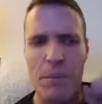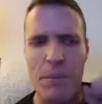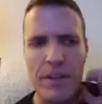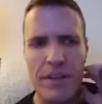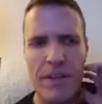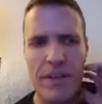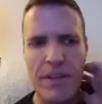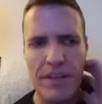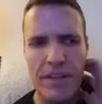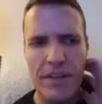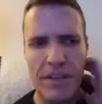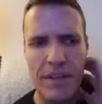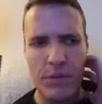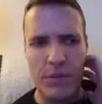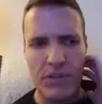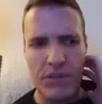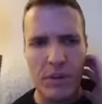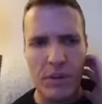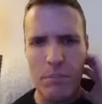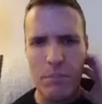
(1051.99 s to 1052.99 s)
But he
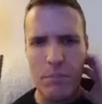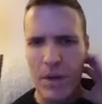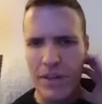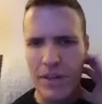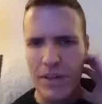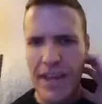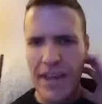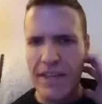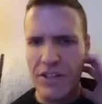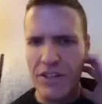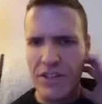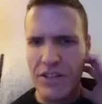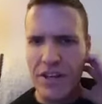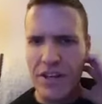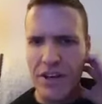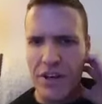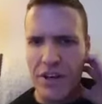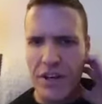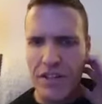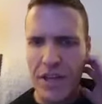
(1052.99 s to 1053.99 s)
was a canyoneer.